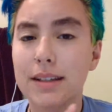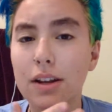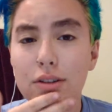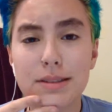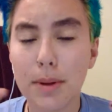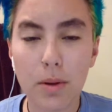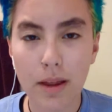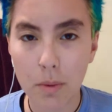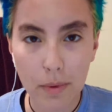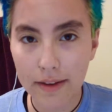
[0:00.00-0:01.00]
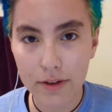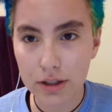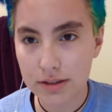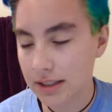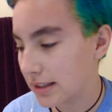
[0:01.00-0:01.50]
It'll smell like whatever
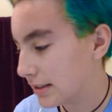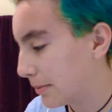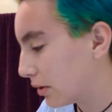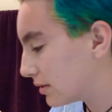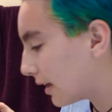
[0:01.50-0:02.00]
your skin smells